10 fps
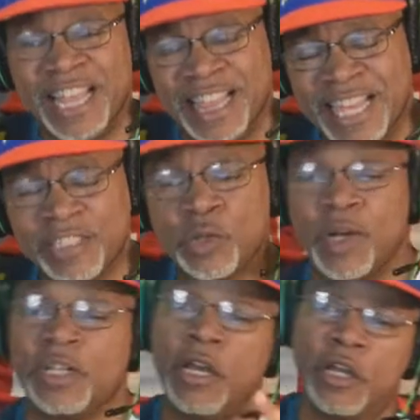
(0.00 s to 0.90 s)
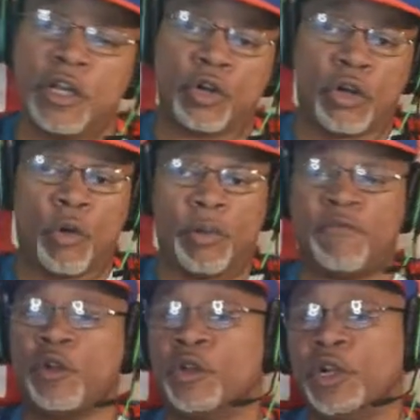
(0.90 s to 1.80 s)
this one, go to
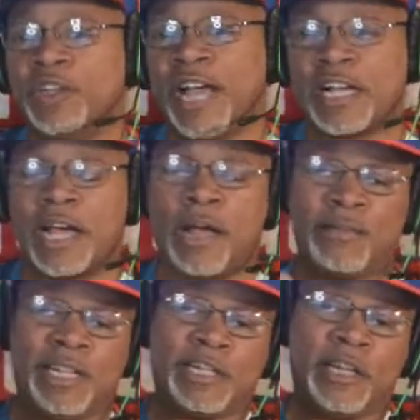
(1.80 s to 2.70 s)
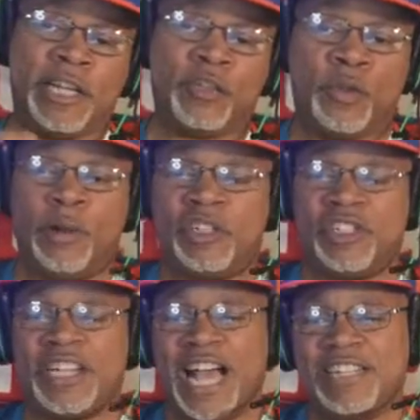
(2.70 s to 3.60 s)
goingfullnerd.com, click the links for
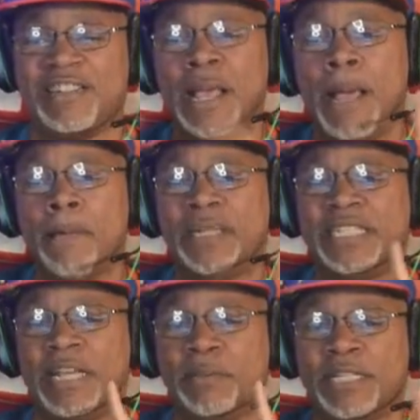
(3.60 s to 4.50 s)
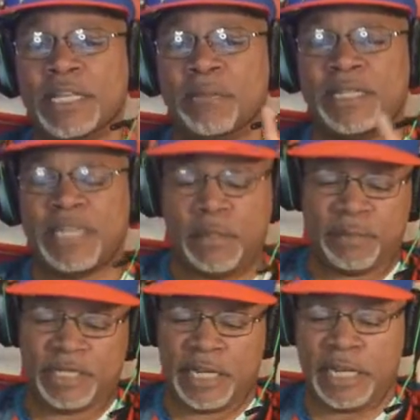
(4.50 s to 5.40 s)
merchandise, pating, pating, pating,
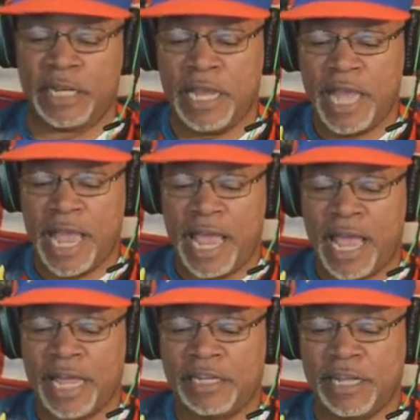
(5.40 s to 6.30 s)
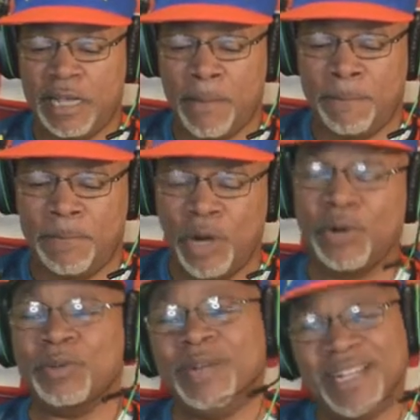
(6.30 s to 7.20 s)
pating, and boom,
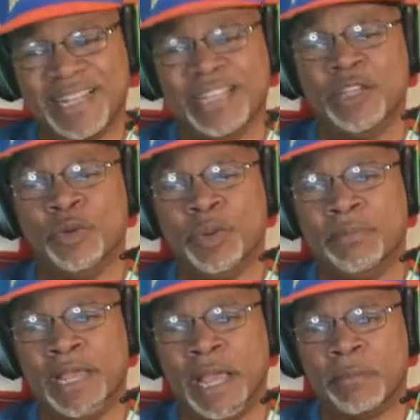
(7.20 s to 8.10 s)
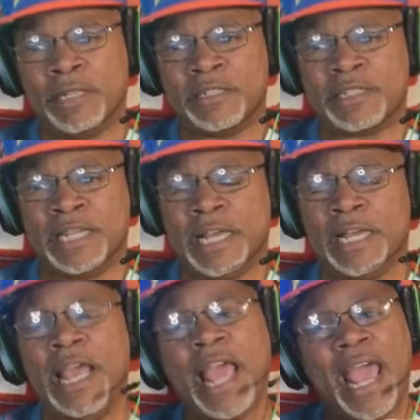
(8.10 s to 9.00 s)
you will be able to see it.
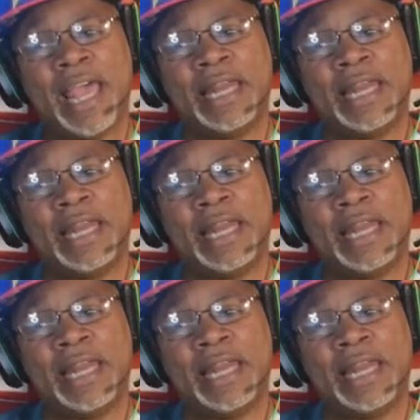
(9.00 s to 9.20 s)
And